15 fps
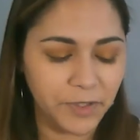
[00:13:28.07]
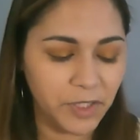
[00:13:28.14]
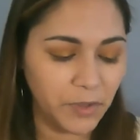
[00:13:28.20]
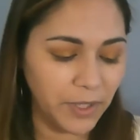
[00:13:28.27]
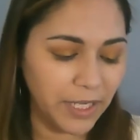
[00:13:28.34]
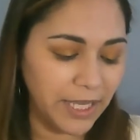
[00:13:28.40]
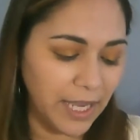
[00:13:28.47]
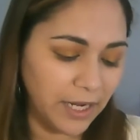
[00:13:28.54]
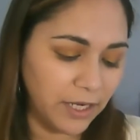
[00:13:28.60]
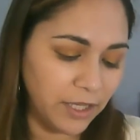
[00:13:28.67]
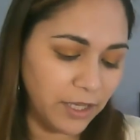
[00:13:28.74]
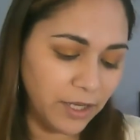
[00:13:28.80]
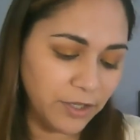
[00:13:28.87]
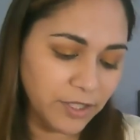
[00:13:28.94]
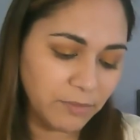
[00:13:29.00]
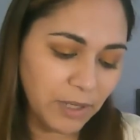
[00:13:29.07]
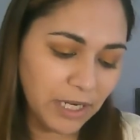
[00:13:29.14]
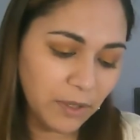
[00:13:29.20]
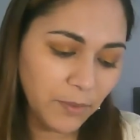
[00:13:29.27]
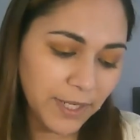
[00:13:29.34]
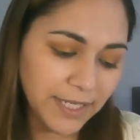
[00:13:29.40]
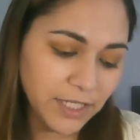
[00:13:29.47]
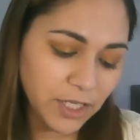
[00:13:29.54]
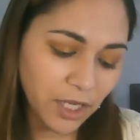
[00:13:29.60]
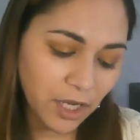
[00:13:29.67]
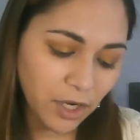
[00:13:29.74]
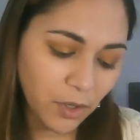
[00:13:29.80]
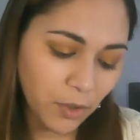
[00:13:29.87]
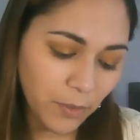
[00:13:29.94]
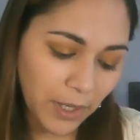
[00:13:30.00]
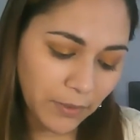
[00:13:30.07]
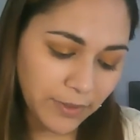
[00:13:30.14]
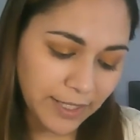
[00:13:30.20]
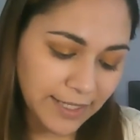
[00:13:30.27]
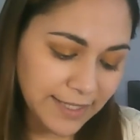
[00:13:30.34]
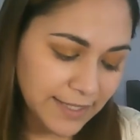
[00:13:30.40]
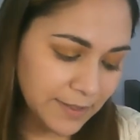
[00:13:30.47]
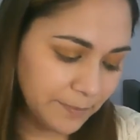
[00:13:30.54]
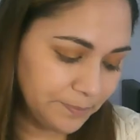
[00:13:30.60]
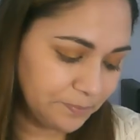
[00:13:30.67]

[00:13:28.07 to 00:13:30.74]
So again, there's many ways you can go around this.